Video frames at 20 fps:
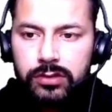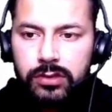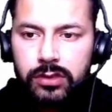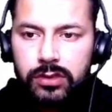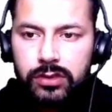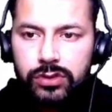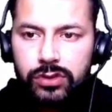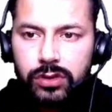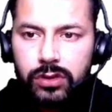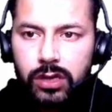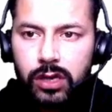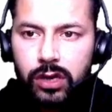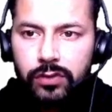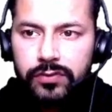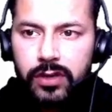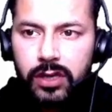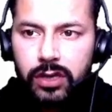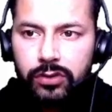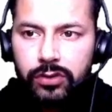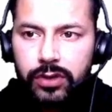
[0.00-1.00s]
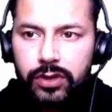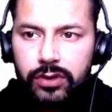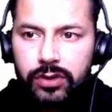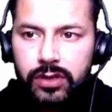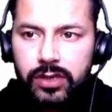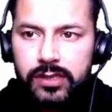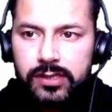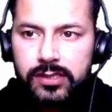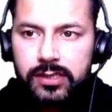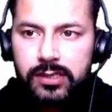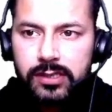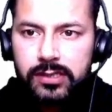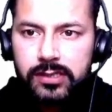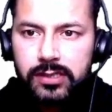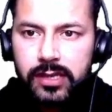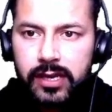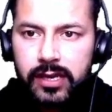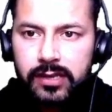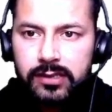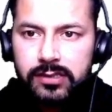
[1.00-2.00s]
So now we are going to discuss
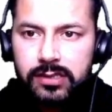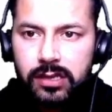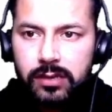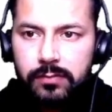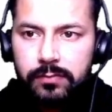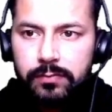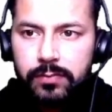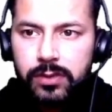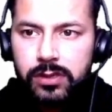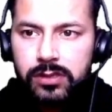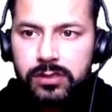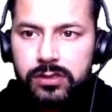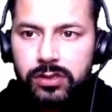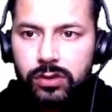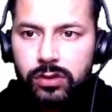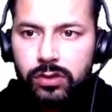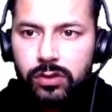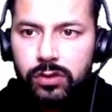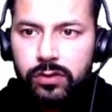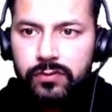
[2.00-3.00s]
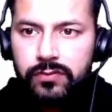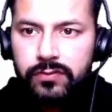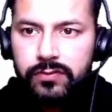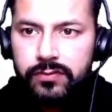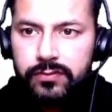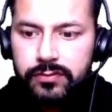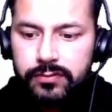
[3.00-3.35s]
the examples of